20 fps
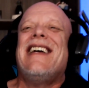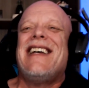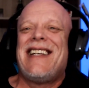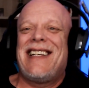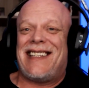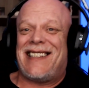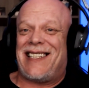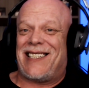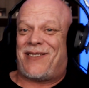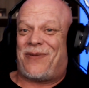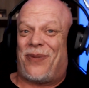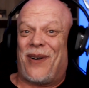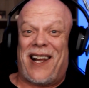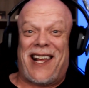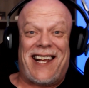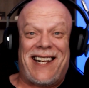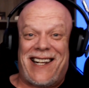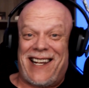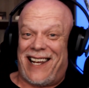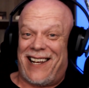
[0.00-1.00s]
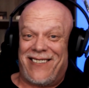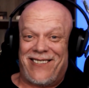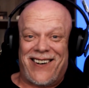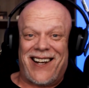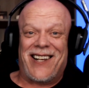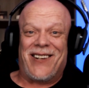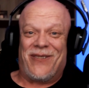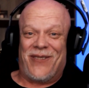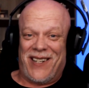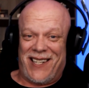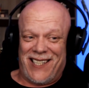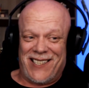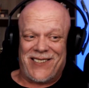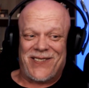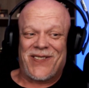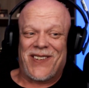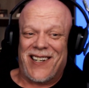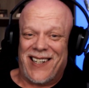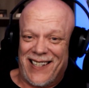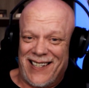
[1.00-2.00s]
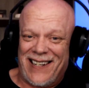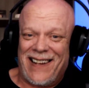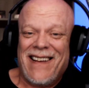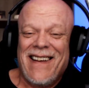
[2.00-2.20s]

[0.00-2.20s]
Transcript: His brain ain't right, but it's fun.